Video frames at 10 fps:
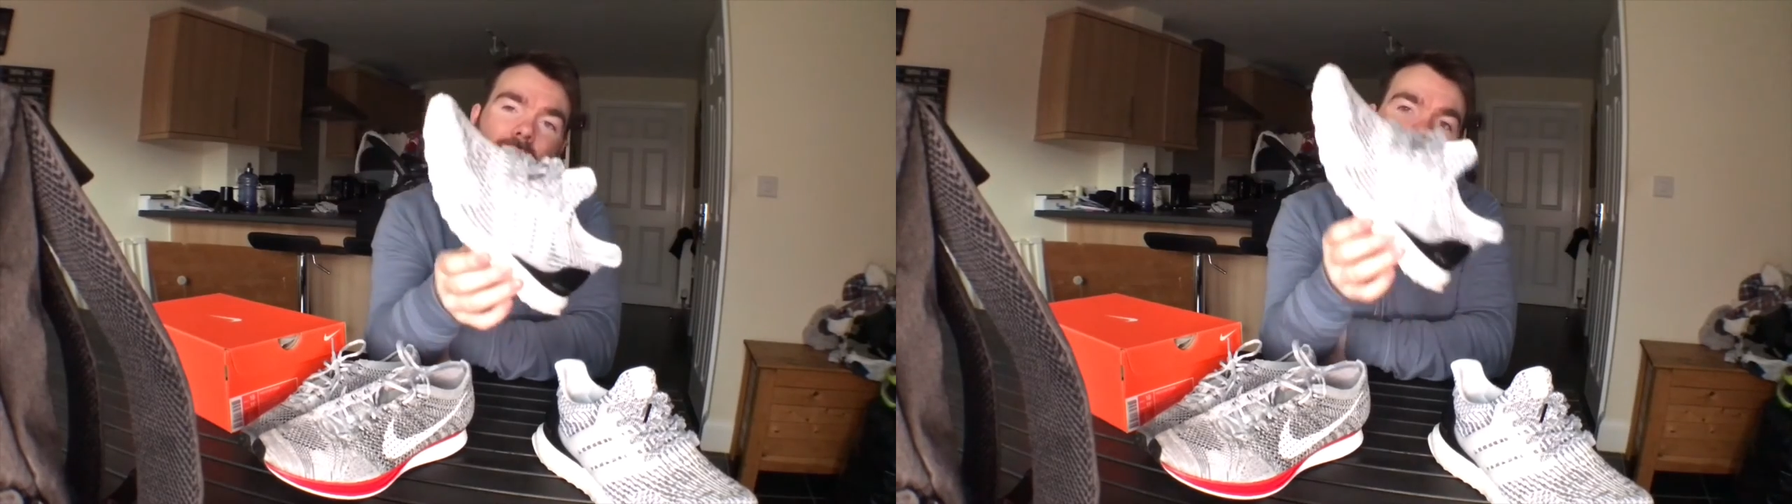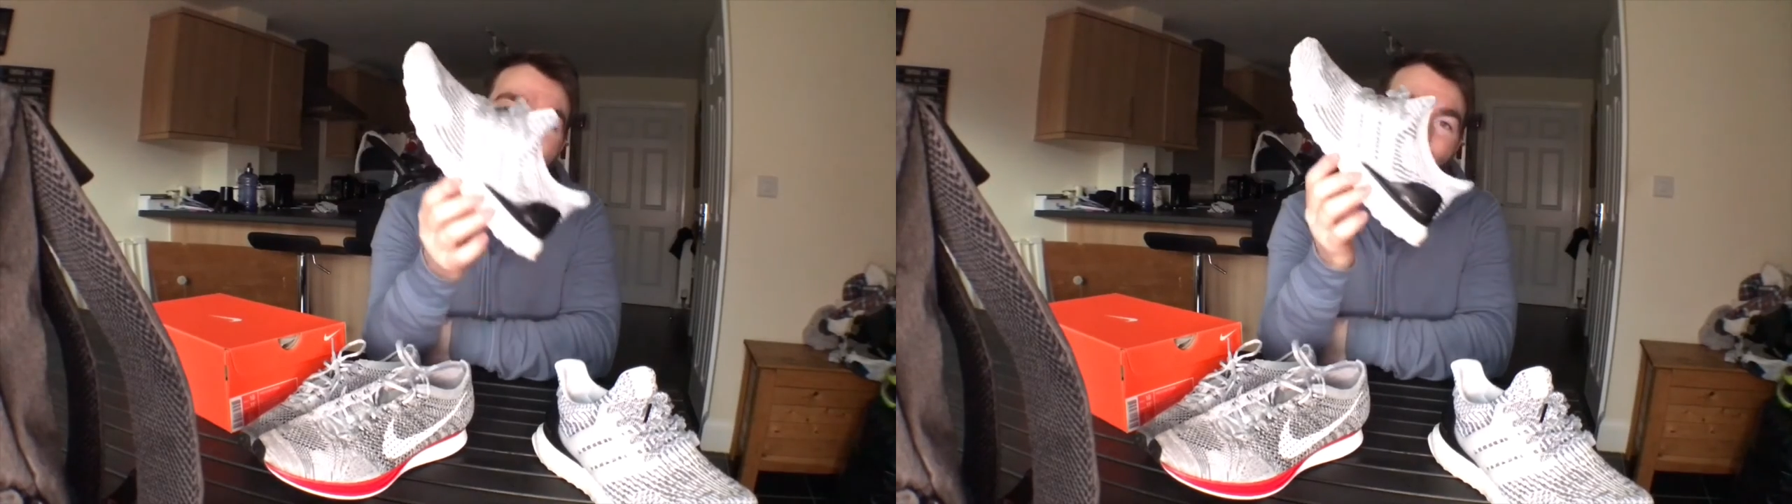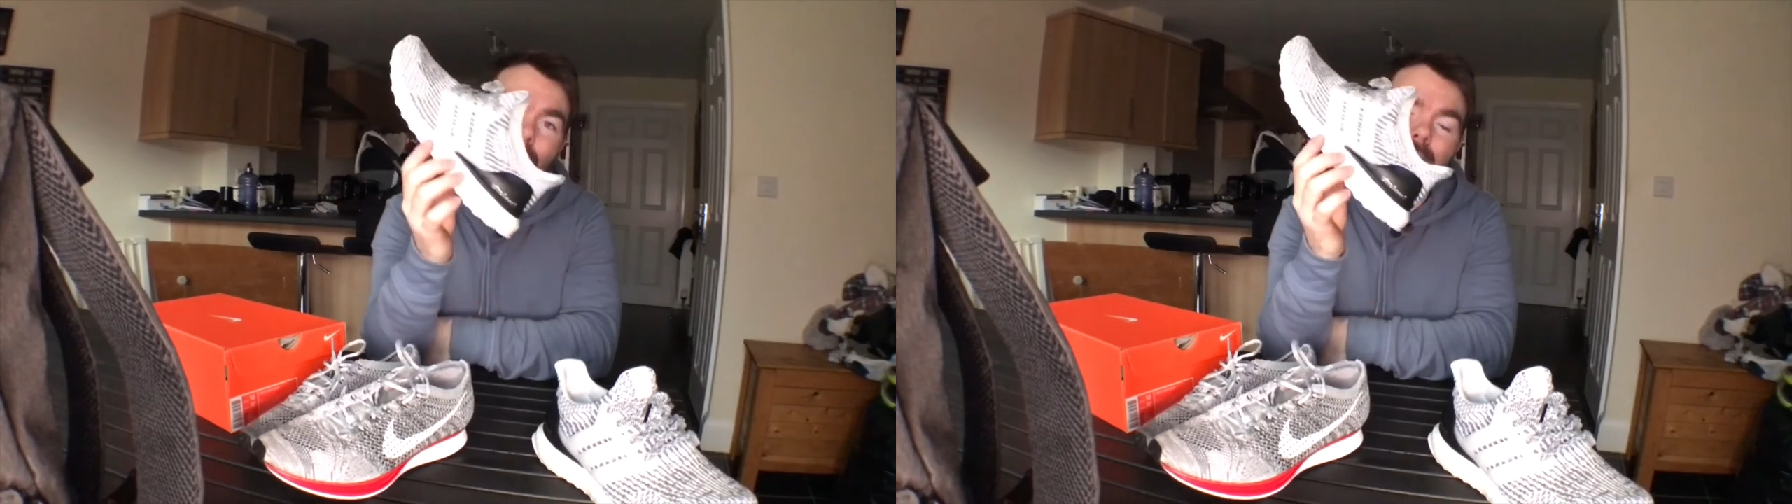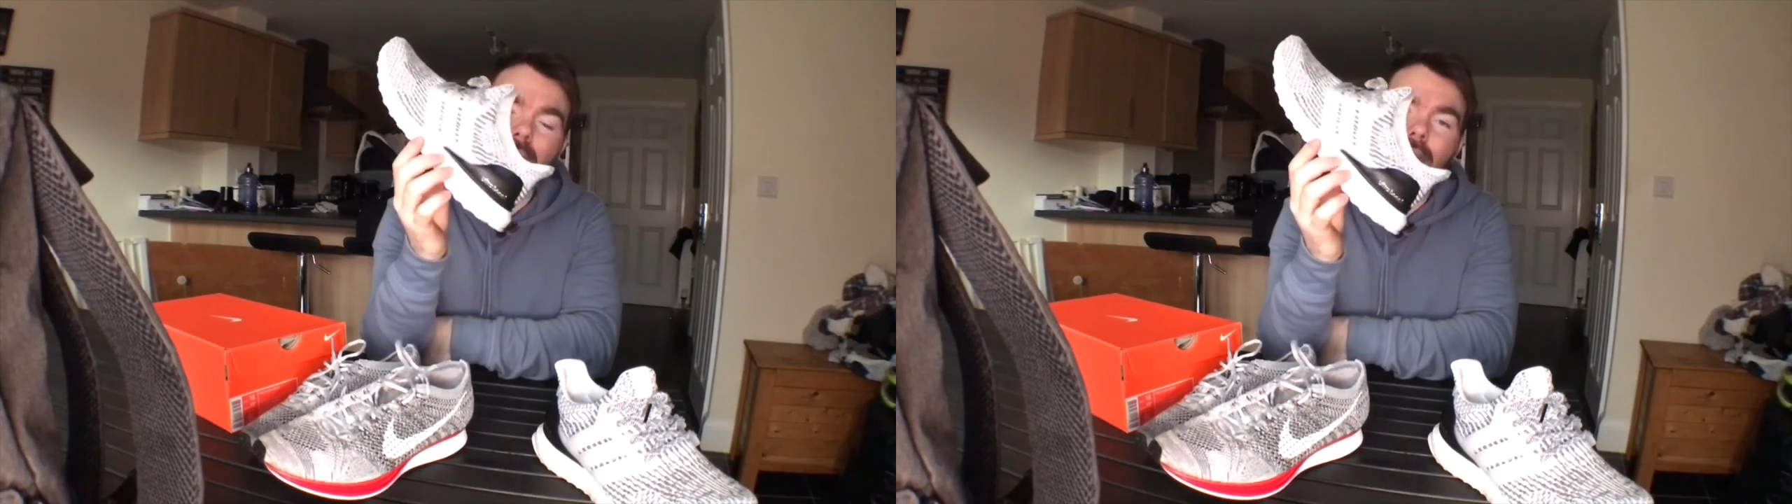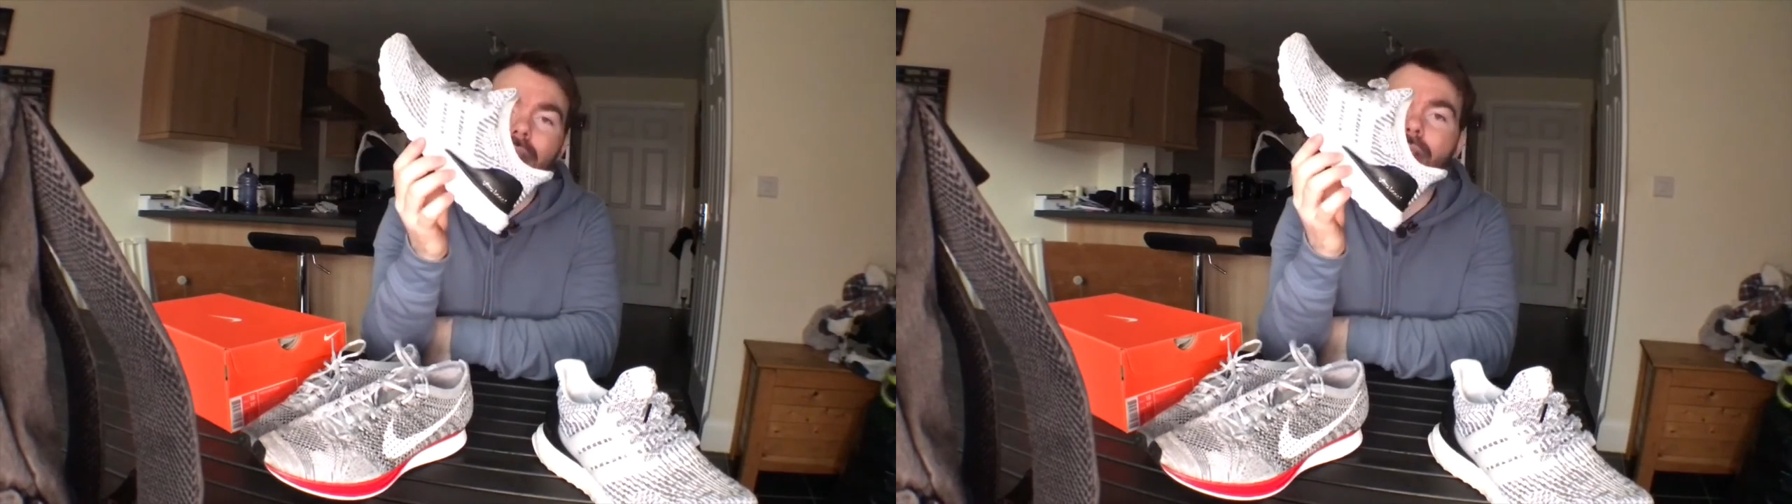
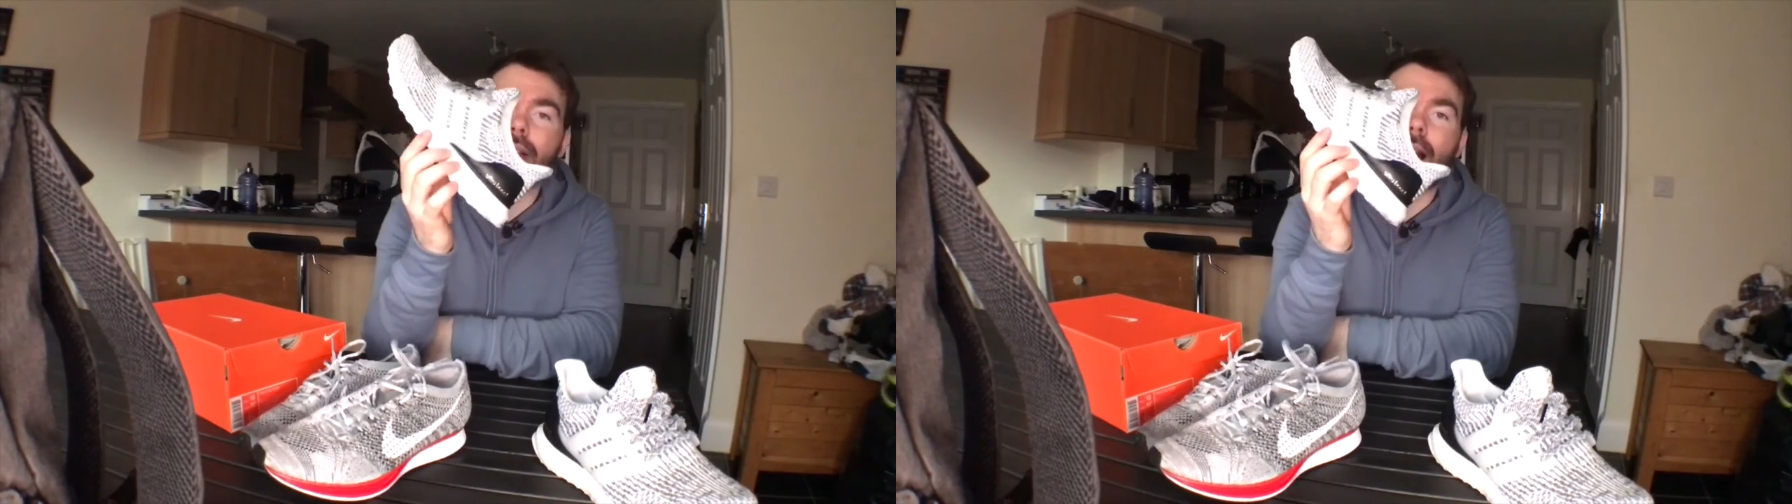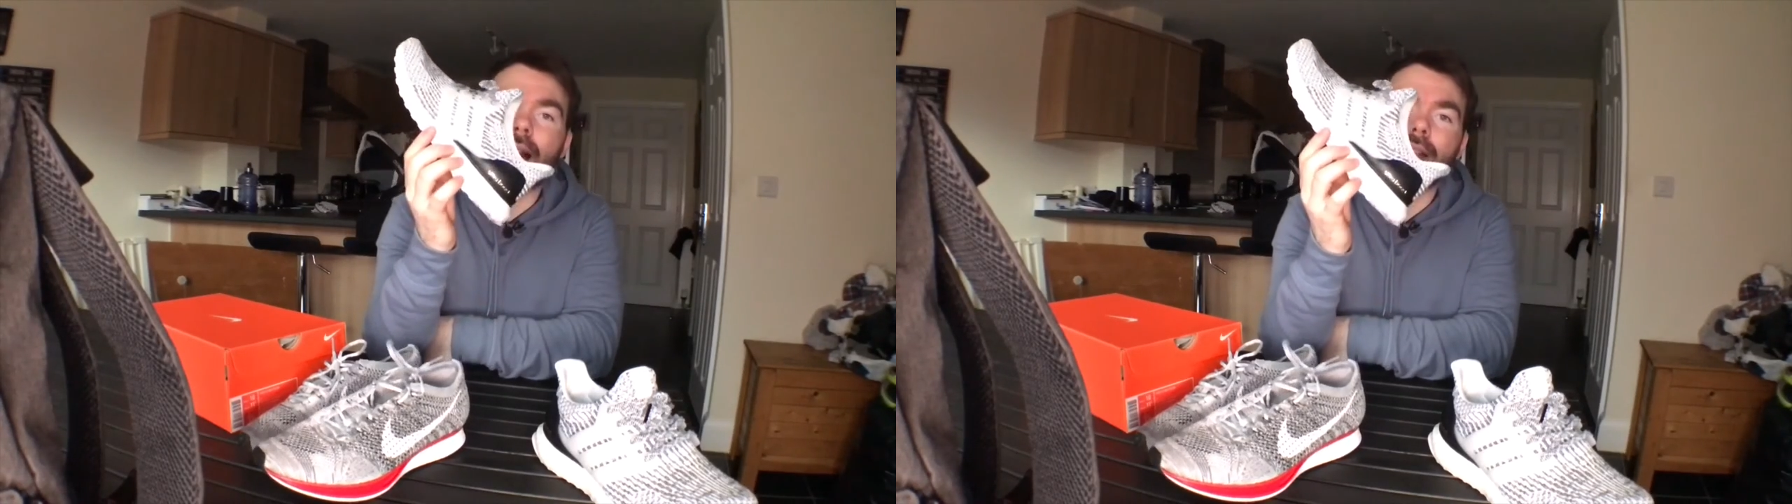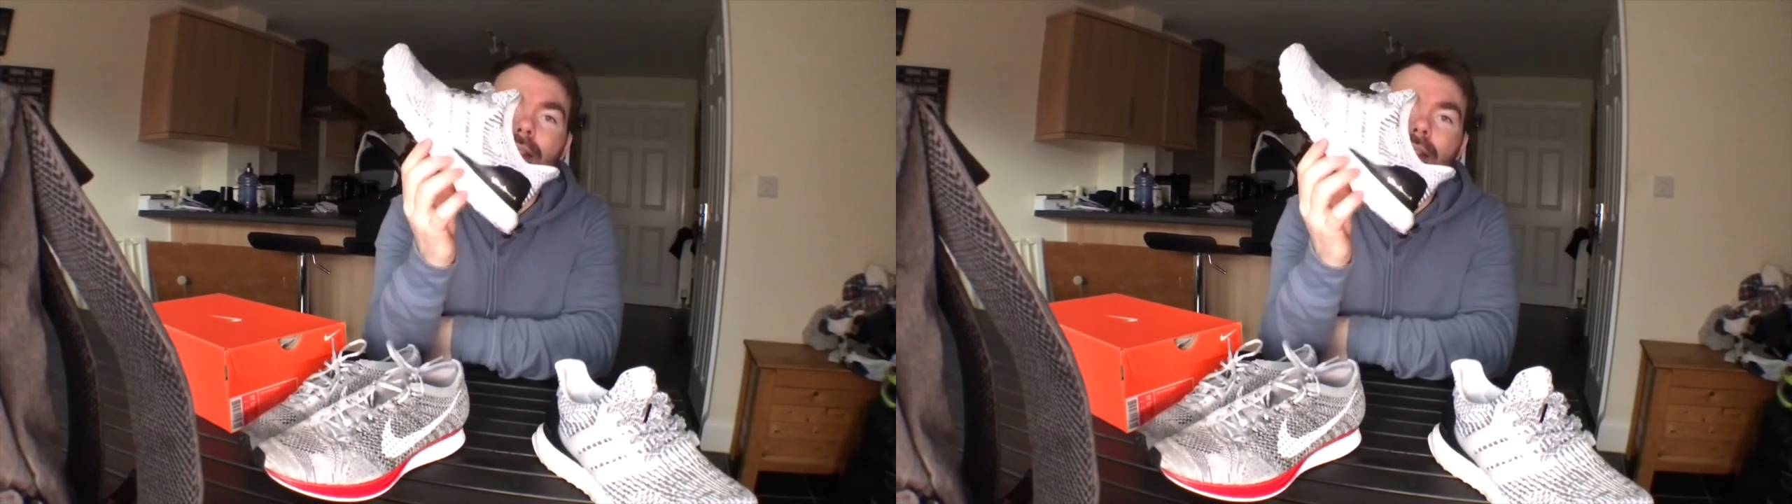and that